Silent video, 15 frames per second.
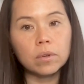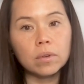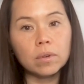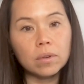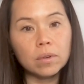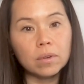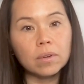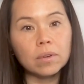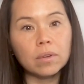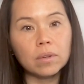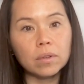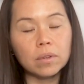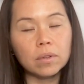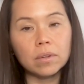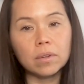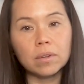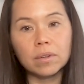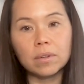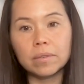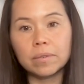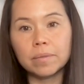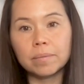
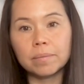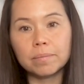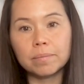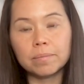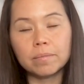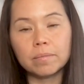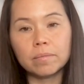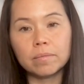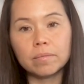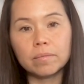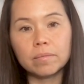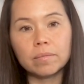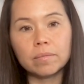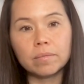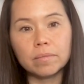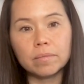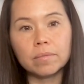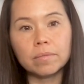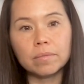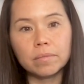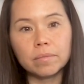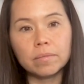
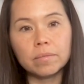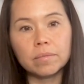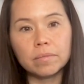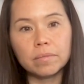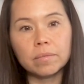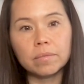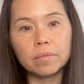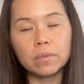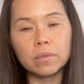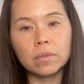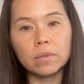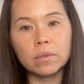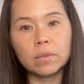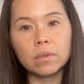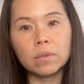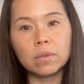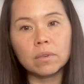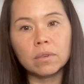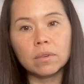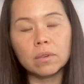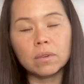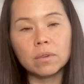
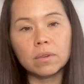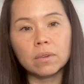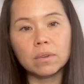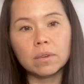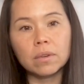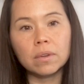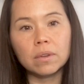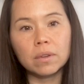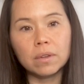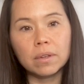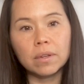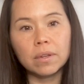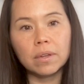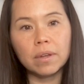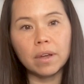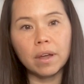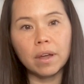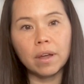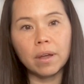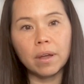[no speech]